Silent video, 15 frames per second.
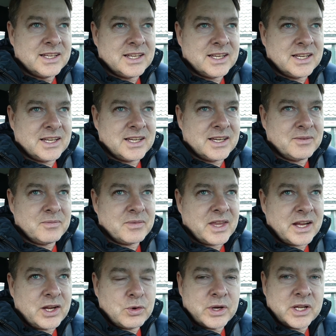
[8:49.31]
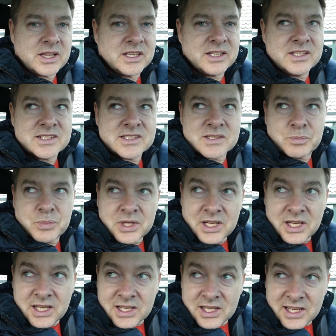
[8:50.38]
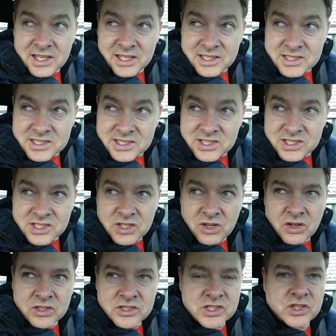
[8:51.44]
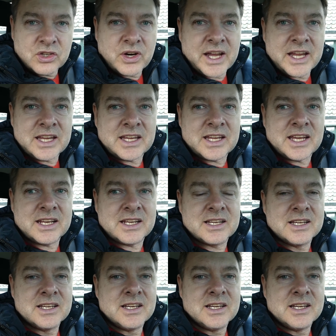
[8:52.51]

they quickly disappeared and it's just gone to grey again.